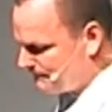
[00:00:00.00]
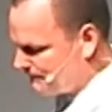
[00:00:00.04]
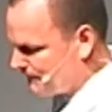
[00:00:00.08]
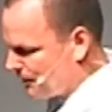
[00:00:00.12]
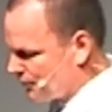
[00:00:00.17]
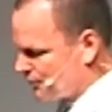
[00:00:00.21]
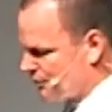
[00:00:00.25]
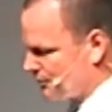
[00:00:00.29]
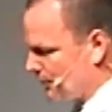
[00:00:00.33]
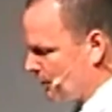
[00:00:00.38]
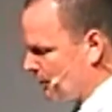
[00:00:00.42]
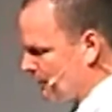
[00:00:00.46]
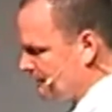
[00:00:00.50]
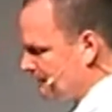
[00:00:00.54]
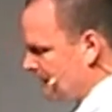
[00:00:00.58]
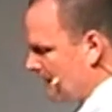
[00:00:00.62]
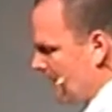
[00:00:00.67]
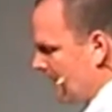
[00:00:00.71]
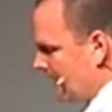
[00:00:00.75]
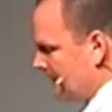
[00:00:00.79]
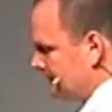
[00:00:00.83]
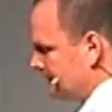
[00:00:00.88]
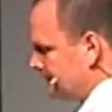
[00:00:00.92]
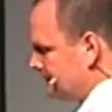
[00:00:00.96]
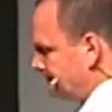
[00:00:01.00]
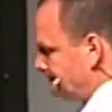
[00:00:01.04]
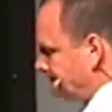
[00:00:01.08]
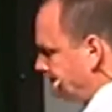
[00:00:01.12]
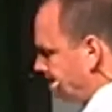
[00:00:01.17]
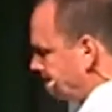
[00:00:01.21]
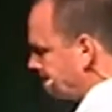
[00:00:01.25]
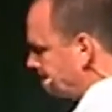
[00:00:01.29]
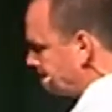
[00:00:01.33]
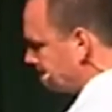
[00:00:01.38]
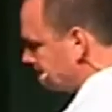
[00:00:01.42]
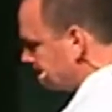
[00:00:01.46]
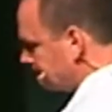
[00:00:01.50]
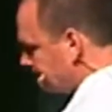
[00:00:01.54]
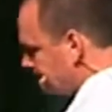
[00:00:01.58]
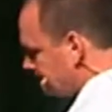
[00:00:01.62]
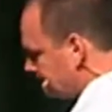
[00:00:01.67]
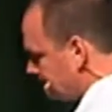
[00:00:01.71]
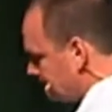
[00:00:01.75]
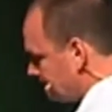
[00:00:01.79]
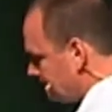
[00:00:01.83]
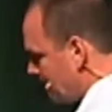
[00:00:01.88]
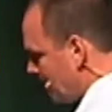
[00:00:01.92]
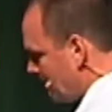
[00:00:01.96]
Verse 35.
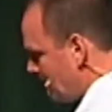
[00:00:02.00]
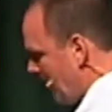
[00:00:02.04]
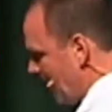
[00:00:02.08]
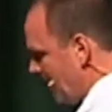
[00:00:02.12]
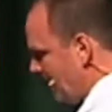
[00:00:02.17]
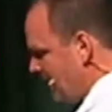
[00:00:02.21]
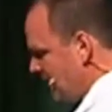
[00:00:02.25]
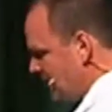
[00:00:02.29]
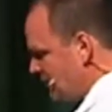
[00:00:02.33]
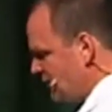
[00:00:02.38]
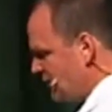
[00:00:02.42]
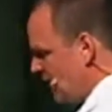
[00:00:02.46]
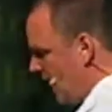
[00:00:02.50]
By this